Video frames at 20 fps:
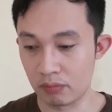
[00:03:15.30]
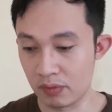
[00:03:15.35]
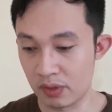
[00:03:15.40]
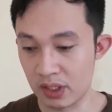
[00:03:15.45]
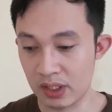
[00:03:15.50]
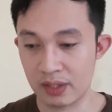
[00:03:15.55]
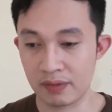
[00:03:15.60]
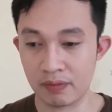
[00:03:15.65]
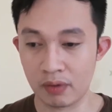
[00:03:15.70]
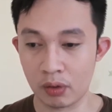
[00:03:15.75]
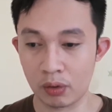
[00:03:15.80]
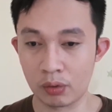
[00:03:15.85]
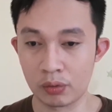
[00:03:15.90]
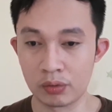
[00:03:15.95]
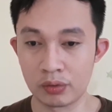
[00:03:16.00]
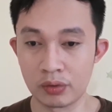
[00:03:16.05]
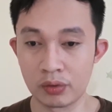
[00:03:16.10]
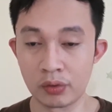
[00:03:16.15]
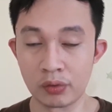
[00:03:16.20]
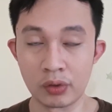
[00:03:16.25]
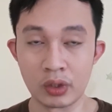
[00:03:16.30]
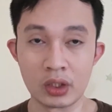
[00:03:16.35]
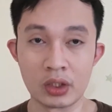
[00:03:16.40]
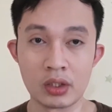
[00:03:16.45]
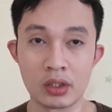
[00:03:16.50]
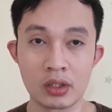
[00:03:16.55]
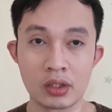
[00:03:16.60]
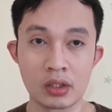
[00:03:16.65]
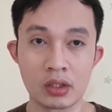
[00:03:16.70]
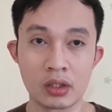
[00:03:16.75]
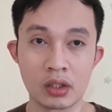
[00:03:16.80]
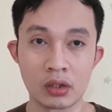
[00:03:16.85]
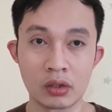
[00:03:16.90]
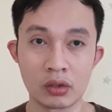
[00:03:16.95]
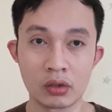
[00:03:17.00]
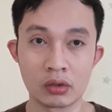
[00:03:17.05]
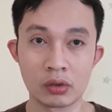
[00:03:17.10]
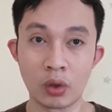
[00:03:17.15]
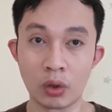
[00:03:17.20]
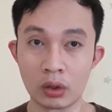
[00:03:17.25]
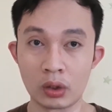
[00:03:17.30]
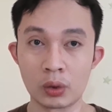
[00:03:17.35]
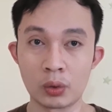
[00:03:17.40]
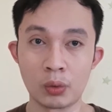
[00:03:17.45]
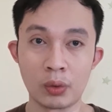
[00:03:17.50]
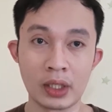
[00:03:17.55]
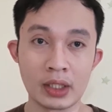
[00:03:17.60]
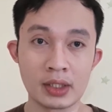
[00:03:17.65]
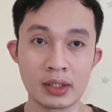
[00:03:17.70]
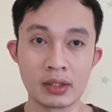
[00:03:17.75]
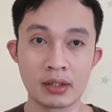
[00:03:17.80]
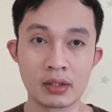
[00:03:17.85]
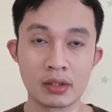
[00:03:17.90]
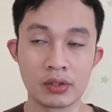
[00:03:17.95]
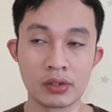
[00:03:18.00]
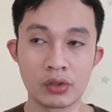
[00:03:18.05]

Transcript: This phone runs ColorOS,